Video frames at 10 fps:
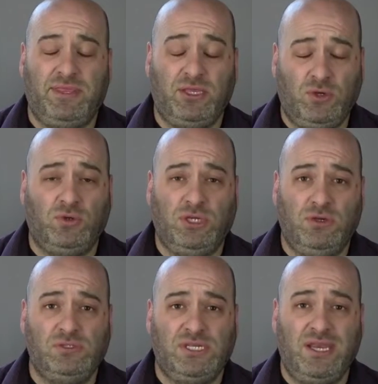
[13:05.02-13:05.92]
that you're
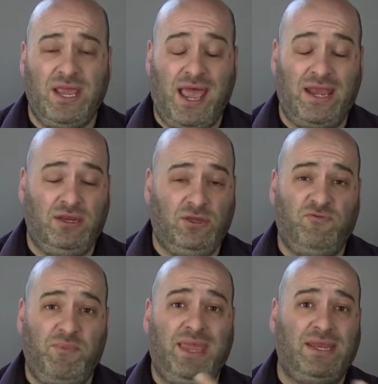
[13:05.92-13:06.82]
using and
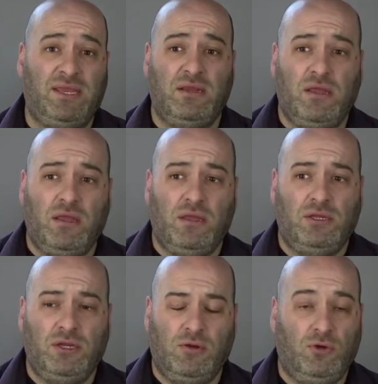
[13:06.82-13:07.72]
you've made it,
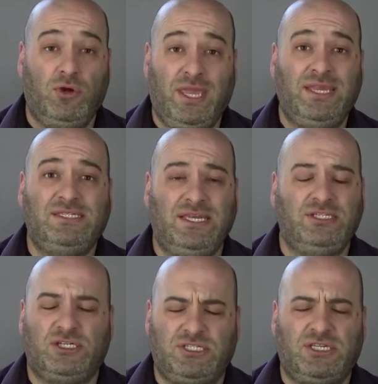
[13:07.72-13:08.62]
look easy and
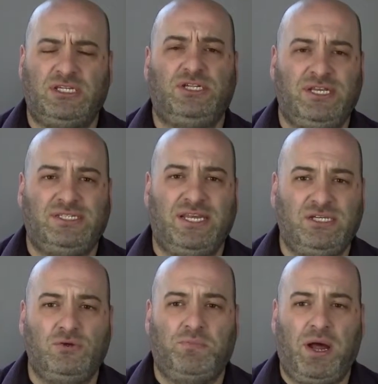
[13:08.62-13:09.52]
just such an
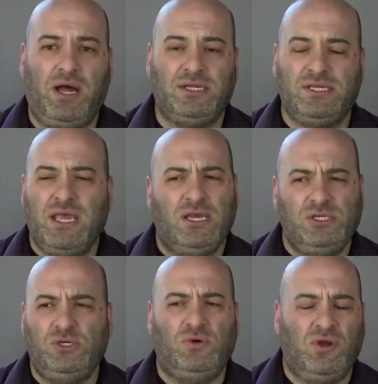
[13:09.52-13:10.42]
essential part.
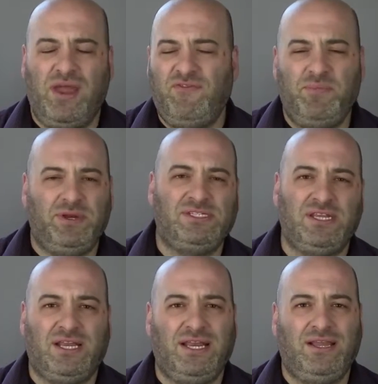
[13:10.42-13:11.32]
Sure, not everybody's
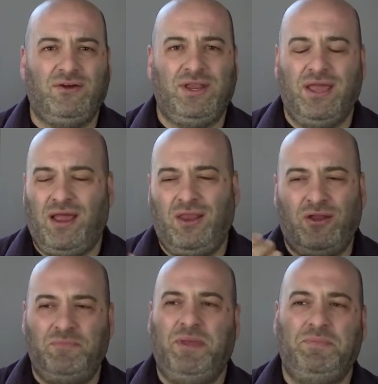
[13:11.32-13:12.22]
going to click on it. A lot
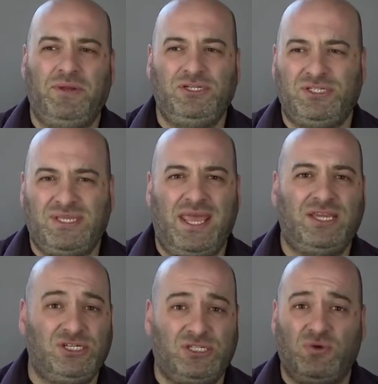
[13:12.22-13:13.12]
of people are just there
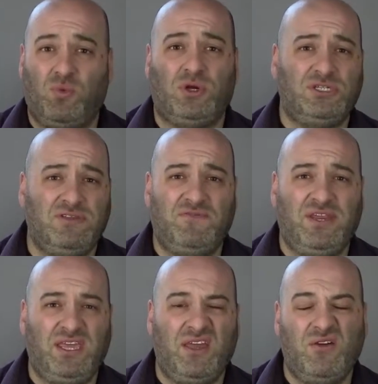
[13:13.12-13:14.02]
just to watch the
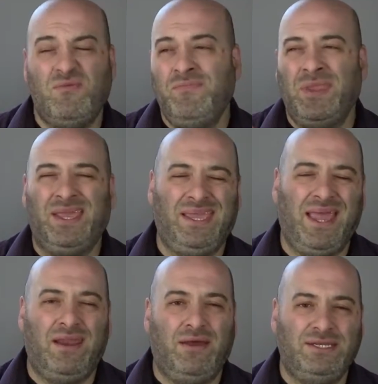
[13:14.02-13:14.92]
video,
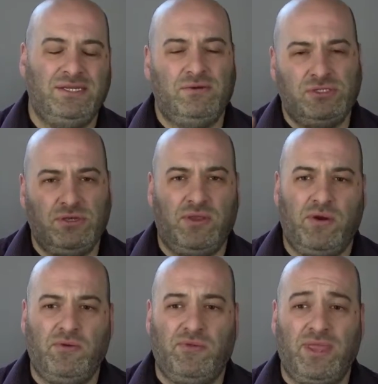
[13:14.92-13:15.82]
get an idea and do their
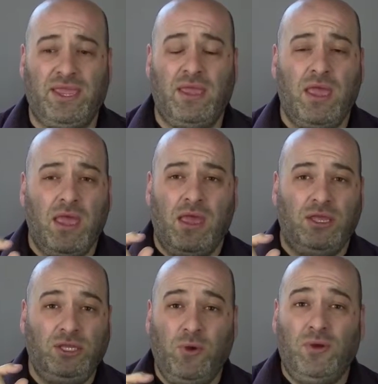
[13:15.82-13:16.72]
own thing.
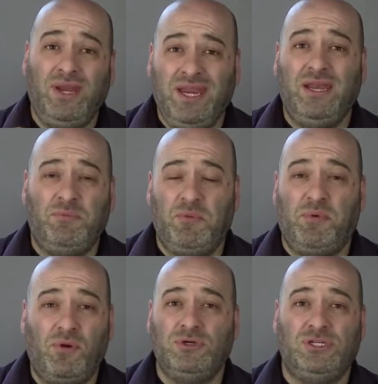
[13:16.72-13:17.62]
You only need a
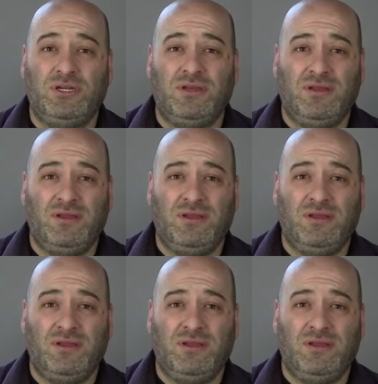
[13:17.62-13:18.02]
proportion